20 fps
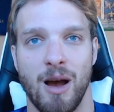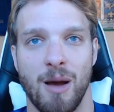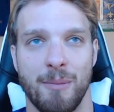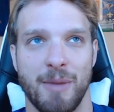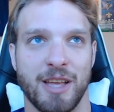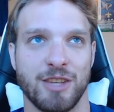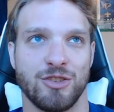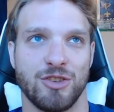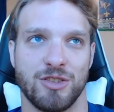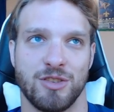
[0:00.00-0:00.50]

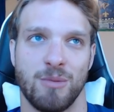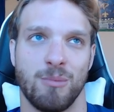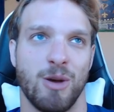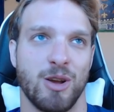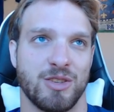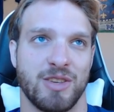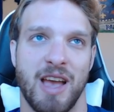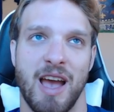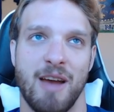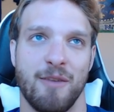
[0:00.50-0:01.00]
It's just a
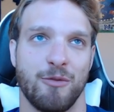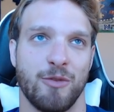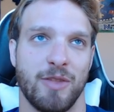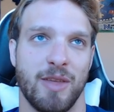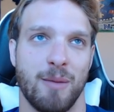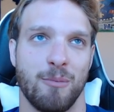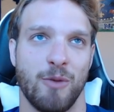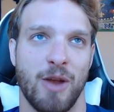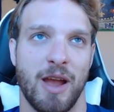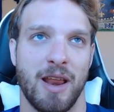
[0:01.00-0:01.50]
must-have for
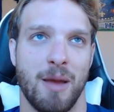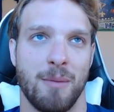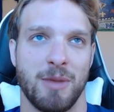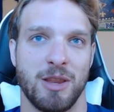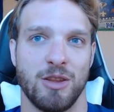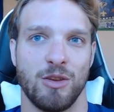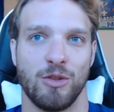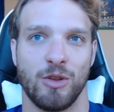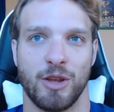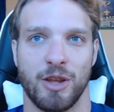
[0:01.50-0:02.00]
them, right? I mean,
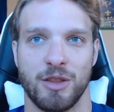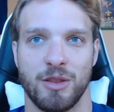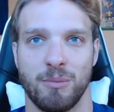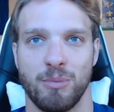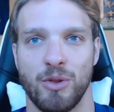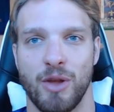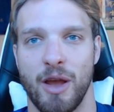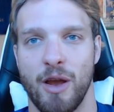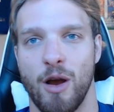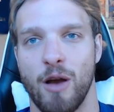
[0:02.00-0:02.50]
you look at the
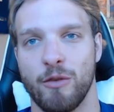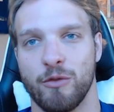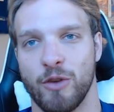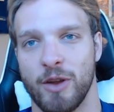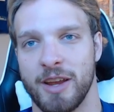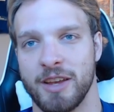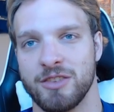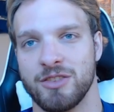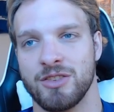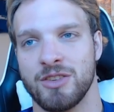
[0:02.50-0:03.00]
playoff
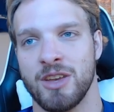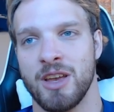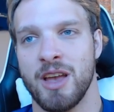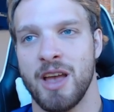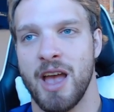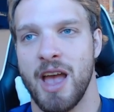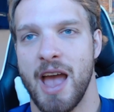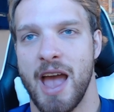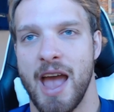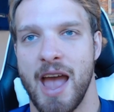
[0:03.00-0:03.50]
race,
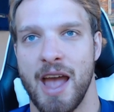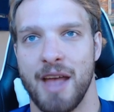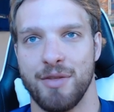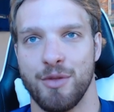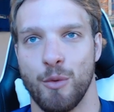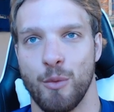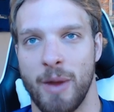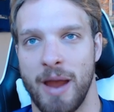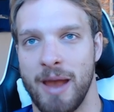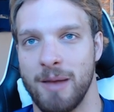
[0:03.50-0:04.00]
and
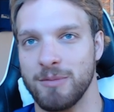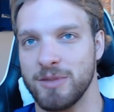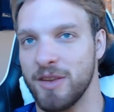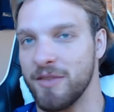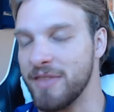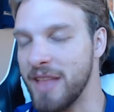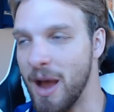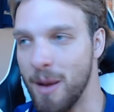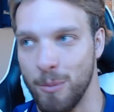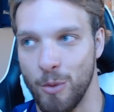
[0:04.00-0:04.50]
the Rams
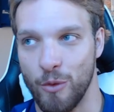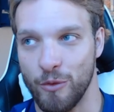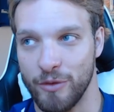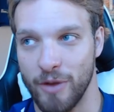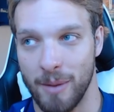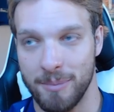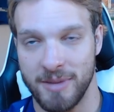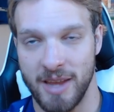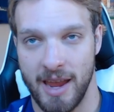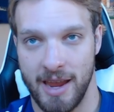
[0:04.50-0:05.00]
have now moved
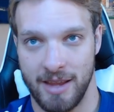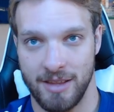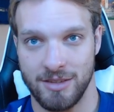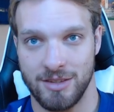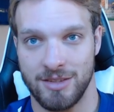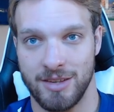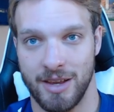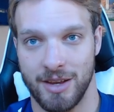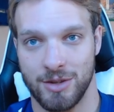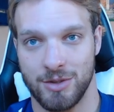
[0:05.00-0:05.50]
up to
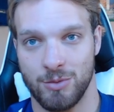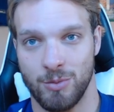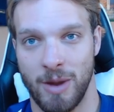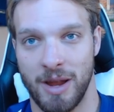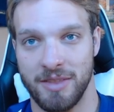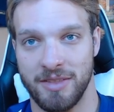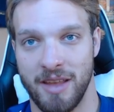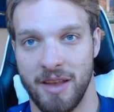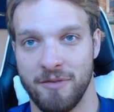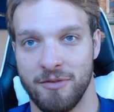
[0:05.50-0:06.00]
8-6,
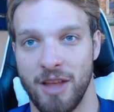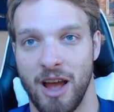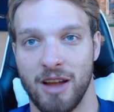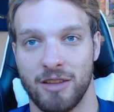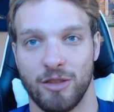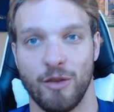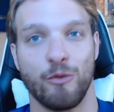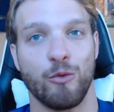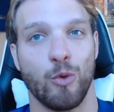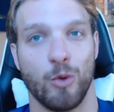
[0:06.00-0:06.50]
right? They've
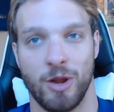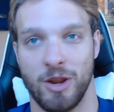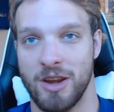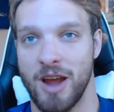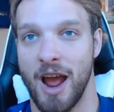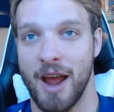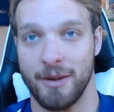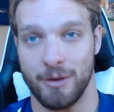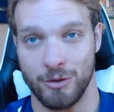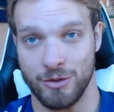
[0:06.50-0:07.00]
knocked the
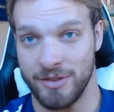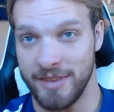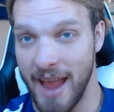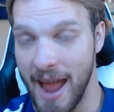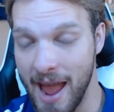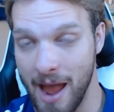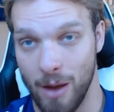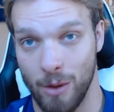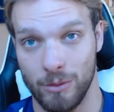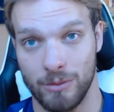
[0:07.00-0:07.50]
49ers
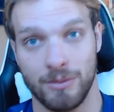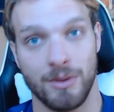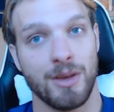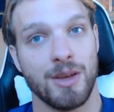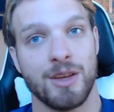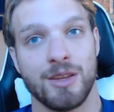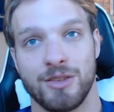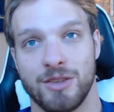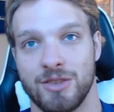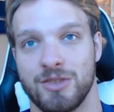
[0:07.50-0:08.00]
down
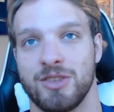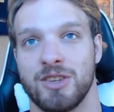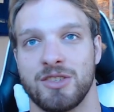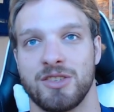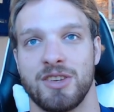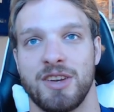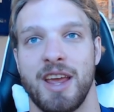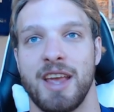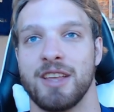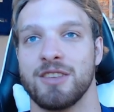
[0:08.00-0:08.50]
to
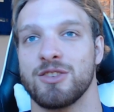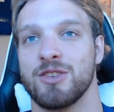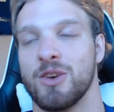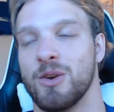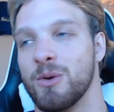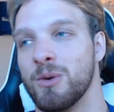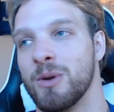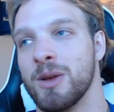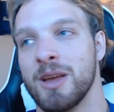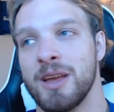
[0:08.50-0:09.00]
6-8.
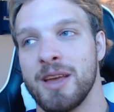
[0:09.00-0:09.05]
So